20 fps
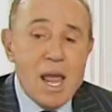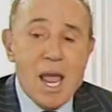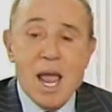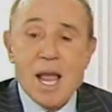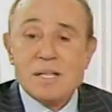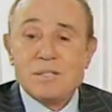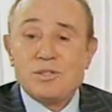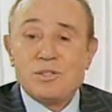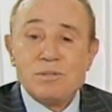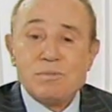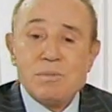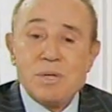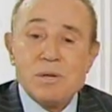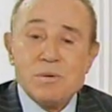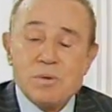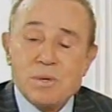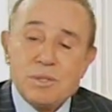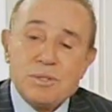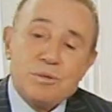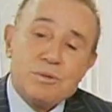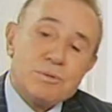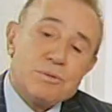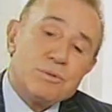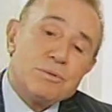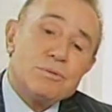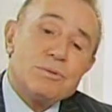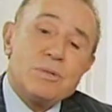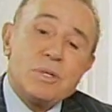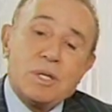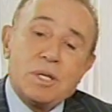And to me, when
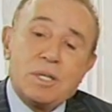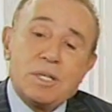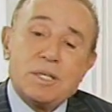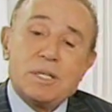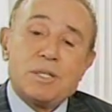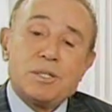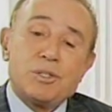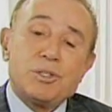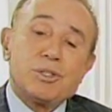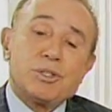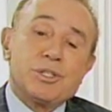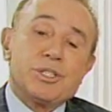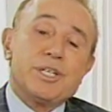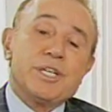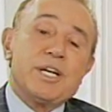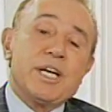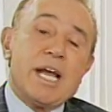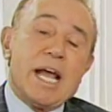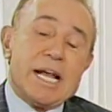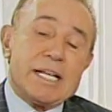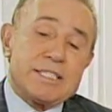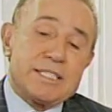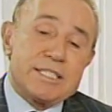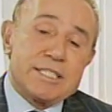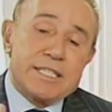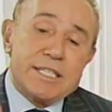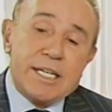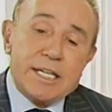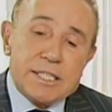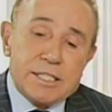you look at
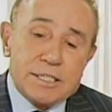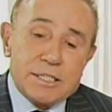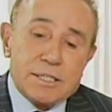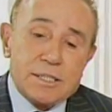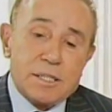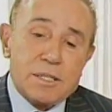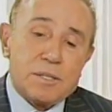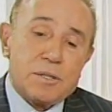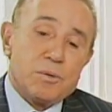skin